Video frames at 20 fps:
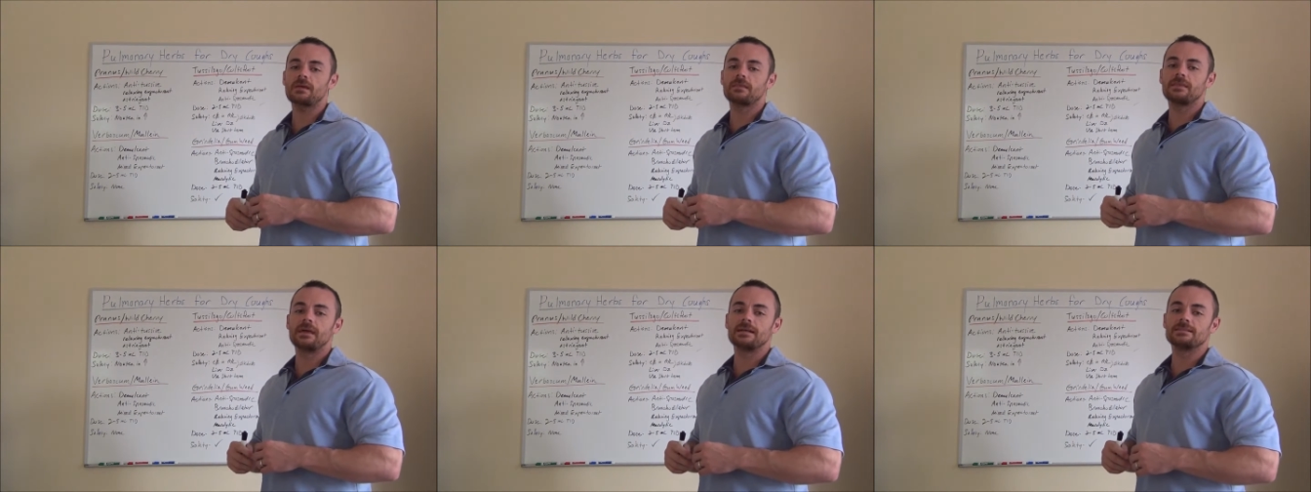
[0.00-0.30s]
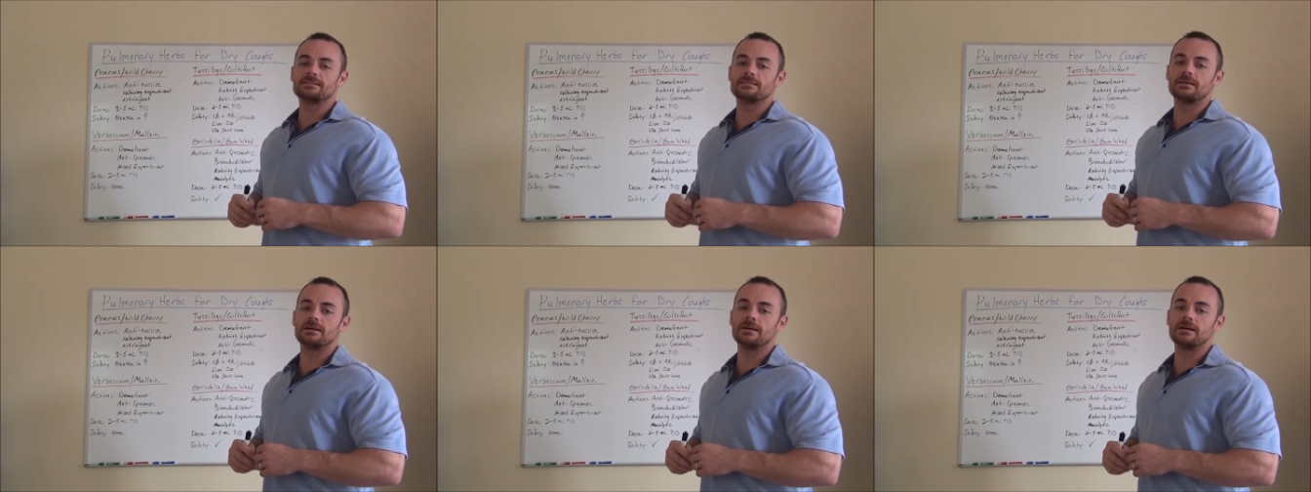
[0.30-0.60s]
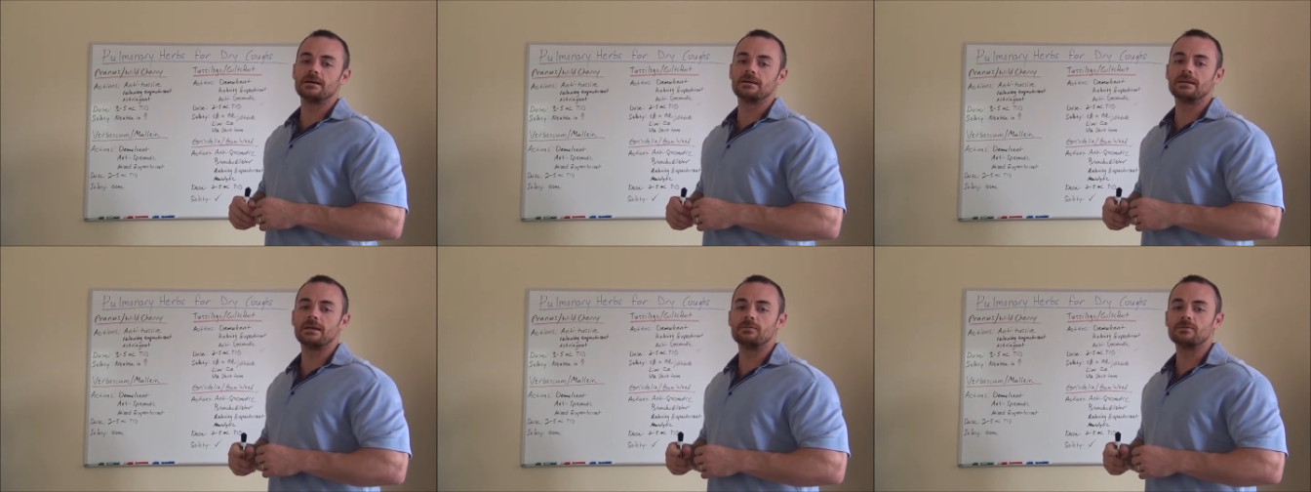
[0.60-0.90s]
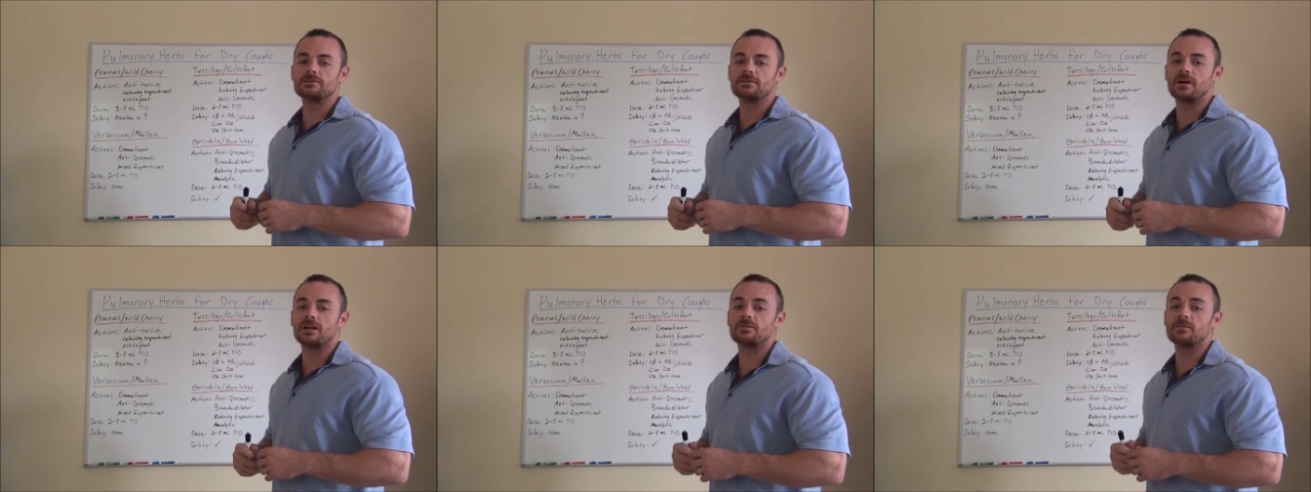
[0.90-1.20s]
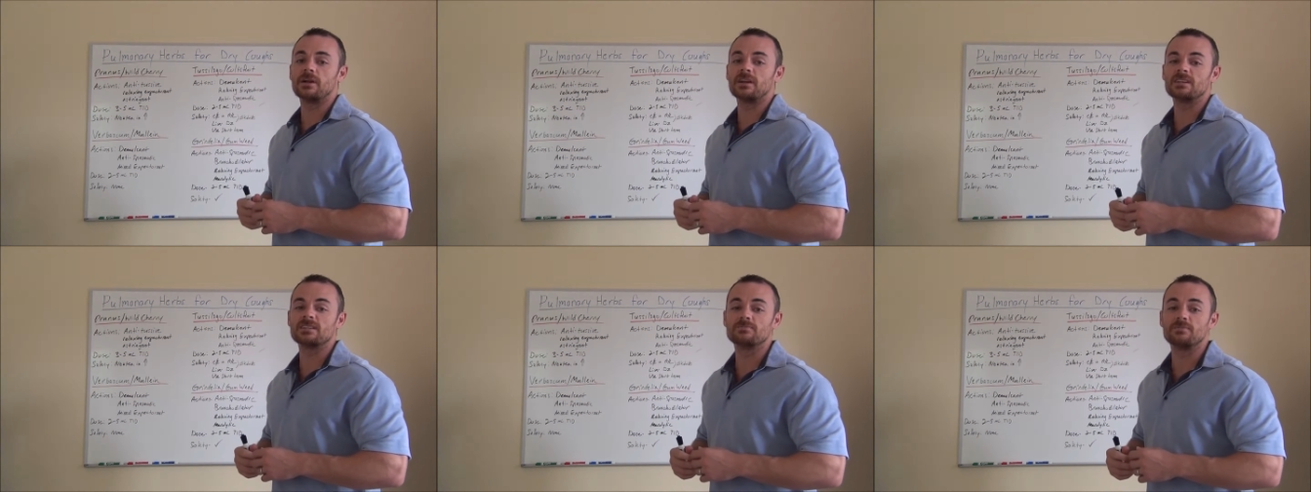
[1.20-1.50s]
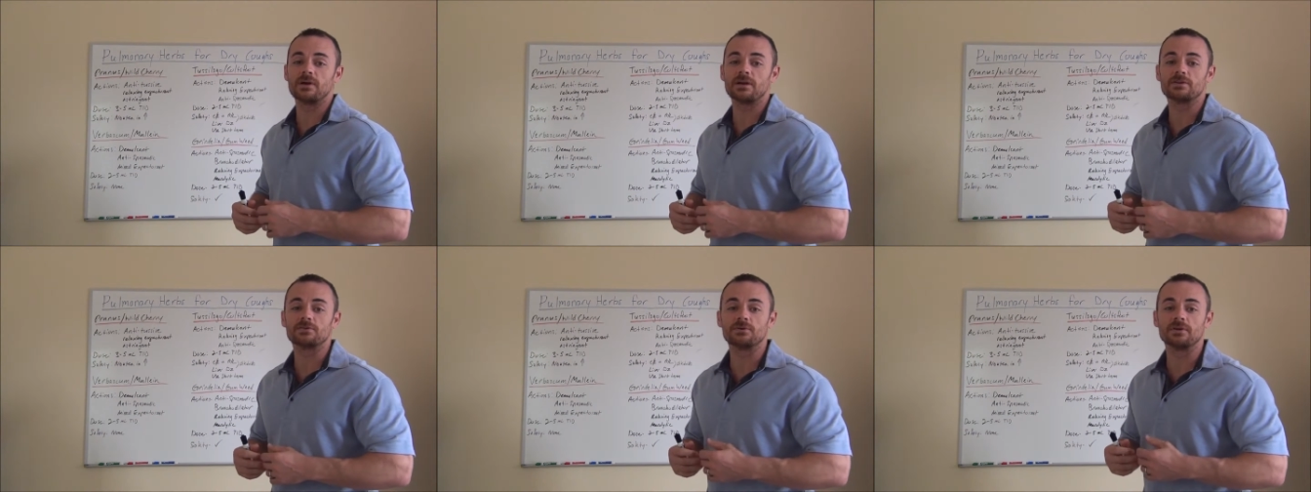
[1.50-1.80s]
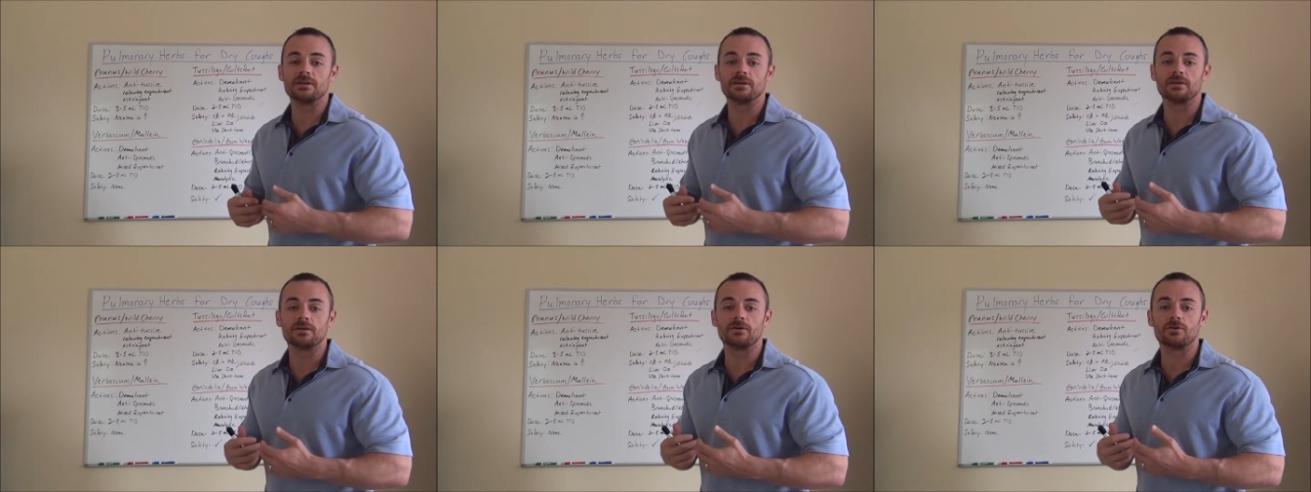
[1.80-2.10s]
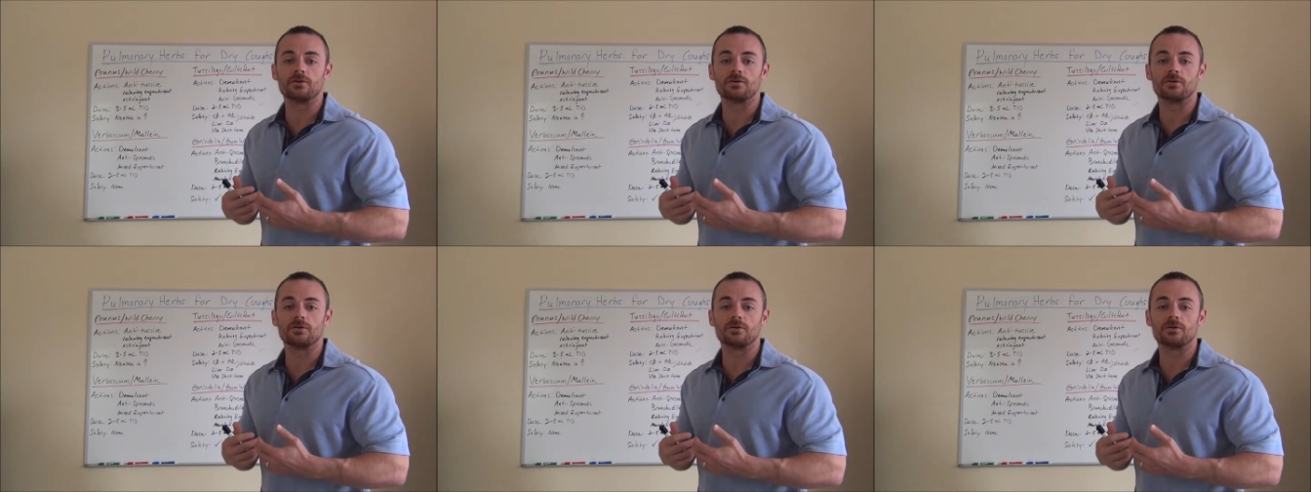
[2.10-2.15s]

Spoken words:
That's, again, we talked about expectorant